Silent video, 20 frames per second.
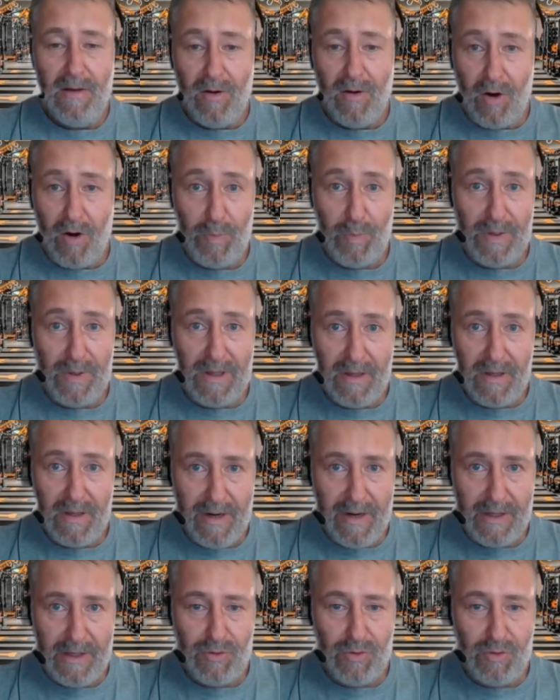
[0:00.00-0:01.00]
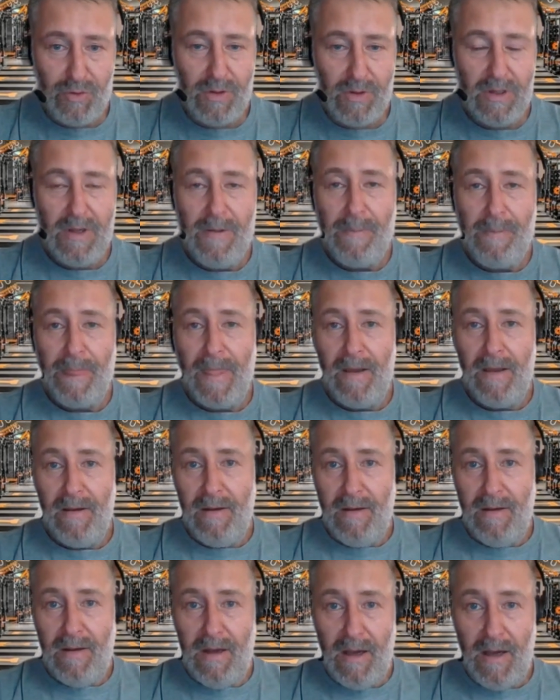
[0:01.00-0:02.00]
RPE, great tool,
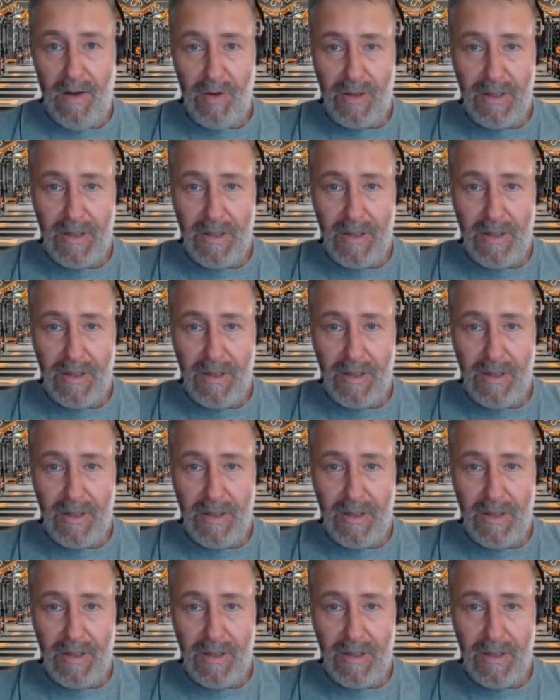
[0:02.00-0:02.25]
and you